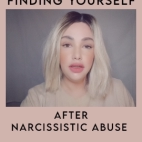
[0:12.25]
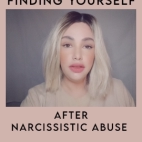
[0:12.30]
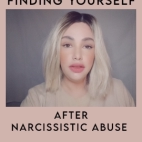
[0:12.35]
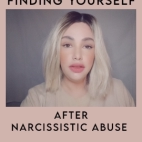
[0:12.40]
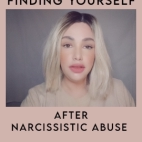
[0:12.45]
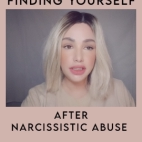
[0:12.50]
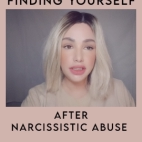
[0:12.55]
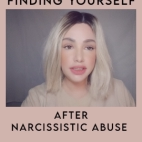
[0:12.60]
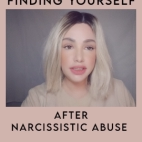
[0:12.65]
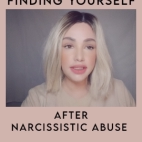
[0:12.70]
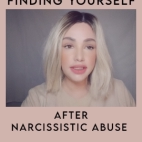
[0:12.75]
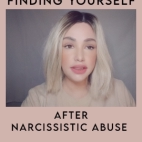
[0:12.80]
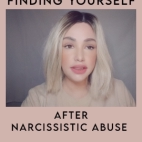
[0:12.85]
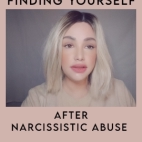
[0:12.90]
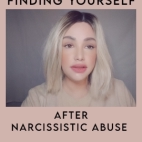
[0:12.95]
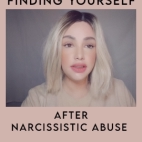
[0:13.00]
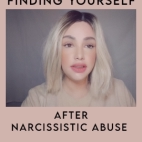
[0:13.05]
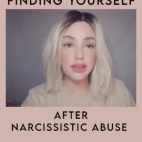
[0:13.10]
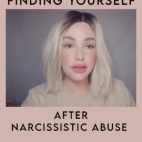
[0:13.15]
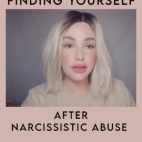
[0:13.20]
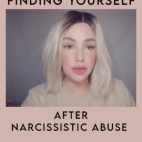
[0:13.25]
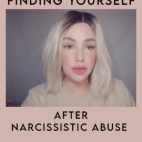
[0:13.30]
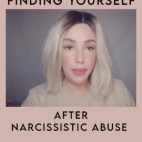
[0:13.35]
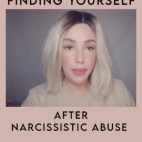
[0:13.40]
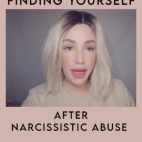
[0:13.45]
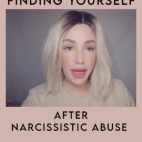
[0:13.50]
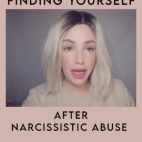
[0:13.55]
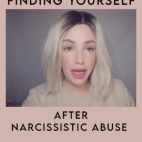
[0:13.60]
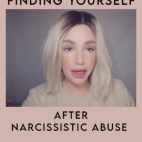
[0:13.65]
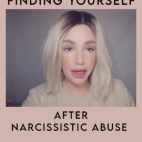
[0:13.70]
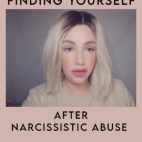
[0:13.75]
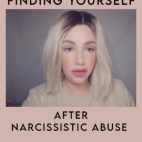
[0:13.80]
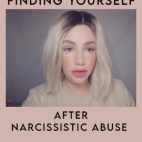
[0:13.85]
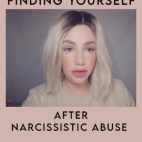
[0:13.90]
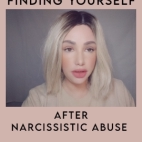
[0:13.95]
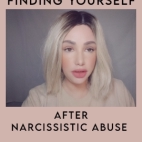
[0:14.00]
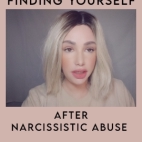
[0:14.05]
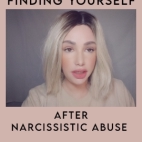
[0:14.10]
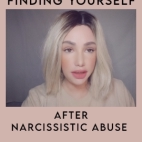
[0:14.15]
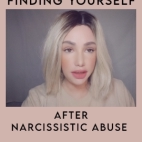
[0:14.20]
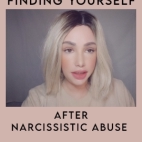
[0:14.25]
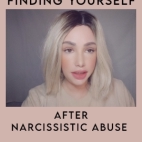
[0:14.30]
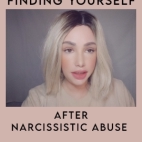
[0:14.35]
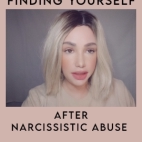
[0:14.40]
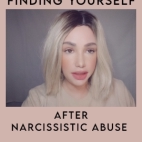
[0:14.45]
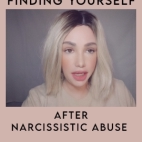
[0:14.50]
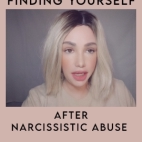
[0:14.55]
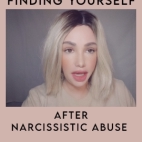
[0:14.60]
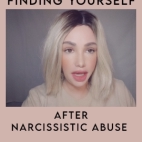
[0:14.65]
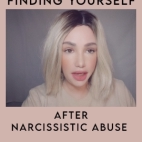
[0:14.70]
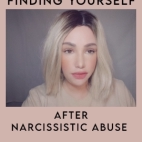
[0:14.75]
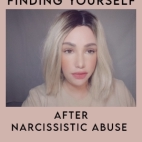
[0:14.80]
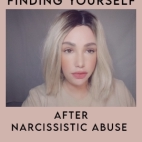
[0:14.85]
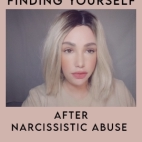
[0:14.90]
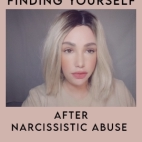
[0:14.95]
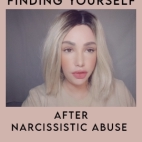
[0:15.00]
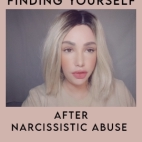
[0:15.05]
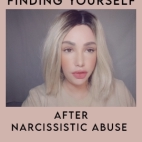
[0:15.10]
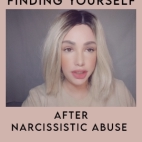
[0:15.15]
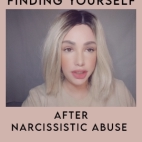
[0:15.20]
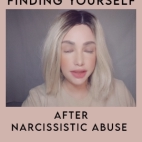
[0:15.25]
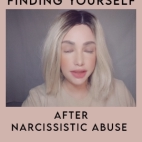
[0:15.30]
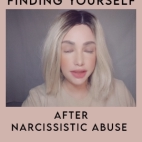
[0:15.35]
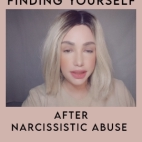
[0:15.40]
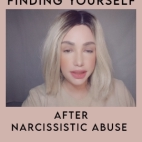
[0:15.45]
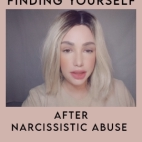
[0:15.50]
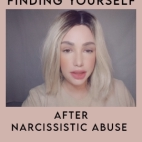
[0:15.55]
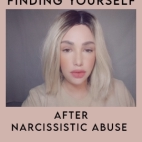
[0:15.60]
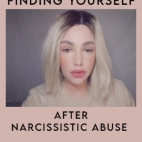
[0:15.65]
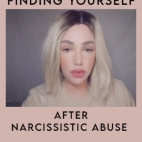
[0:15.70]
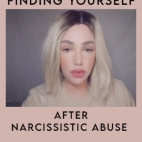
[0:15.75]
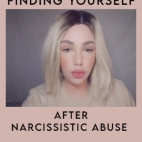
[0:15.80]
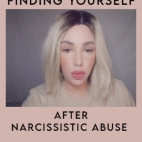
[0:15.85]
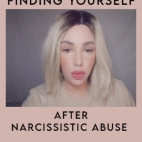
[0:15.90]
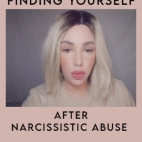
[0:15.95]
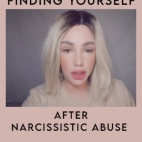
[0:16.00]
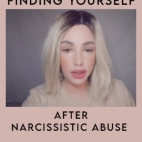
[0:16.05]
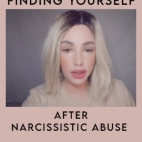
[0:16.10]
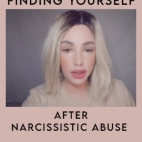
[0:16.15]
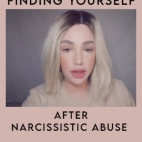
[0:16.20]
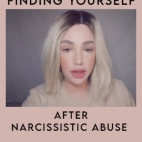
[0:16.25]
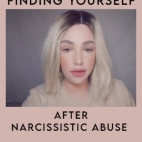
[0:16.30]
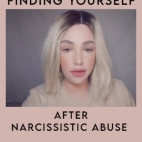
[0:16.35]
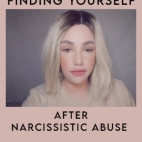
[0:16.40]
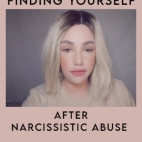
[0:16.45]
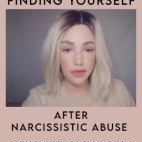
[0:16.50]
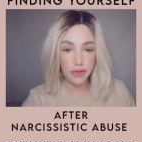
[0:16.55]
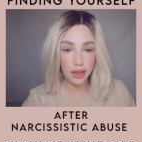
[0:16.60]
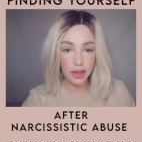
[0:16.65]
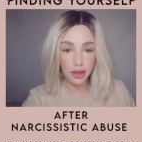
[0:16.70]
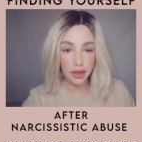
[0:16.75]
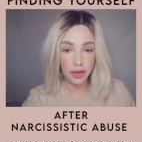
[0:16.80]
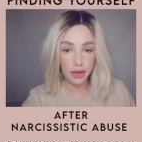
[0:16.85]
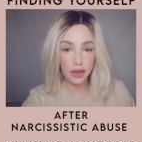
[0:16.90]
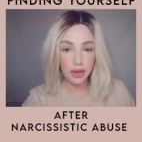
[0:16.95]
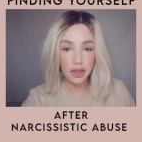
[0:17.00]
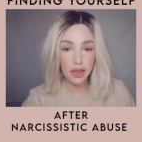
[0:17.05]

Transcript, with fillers: This is the pattern in every single one of their